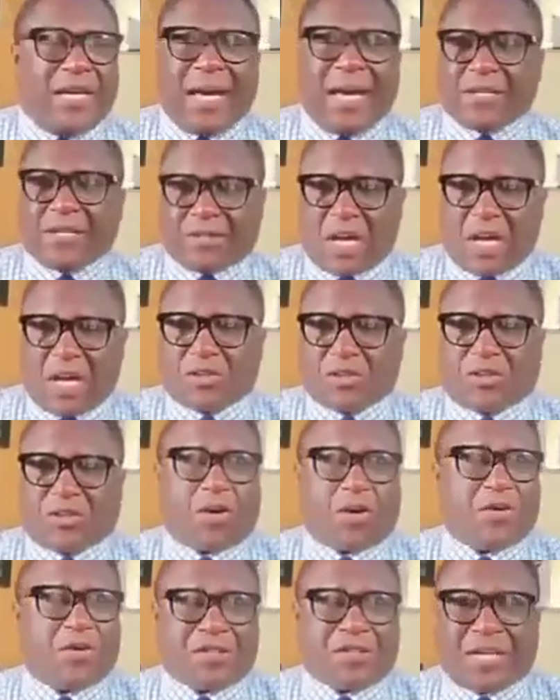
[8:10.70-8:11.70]
has not
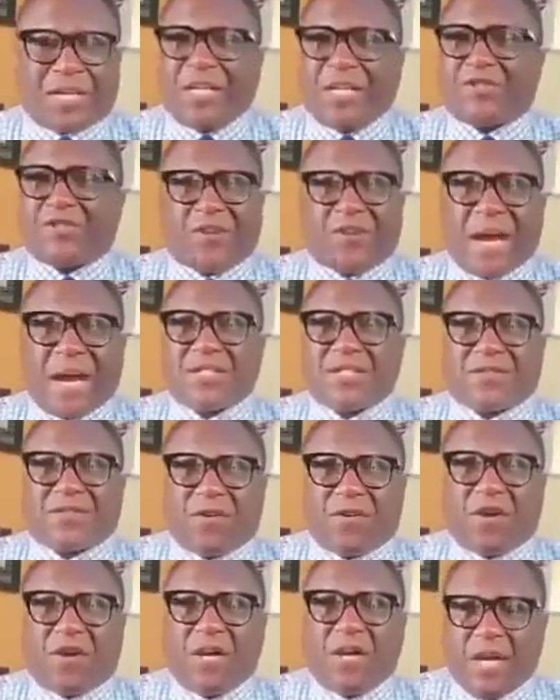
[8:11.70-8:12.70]
shown us any
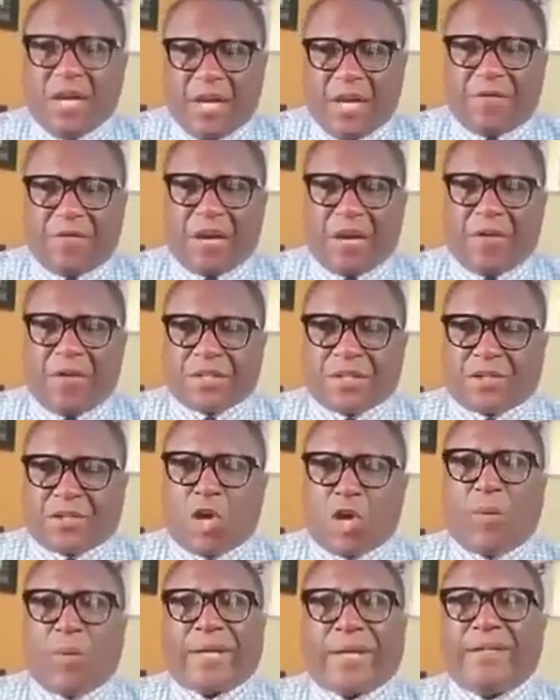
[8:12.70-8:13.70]
transfer. There is
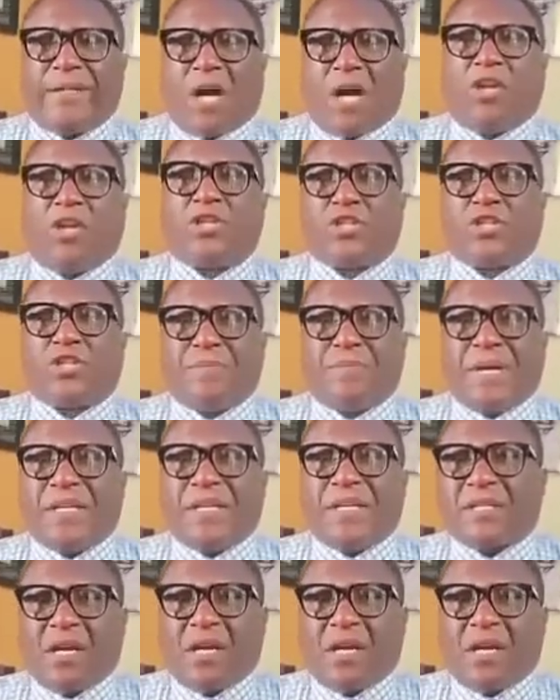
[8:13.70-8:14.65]
no acknowledgement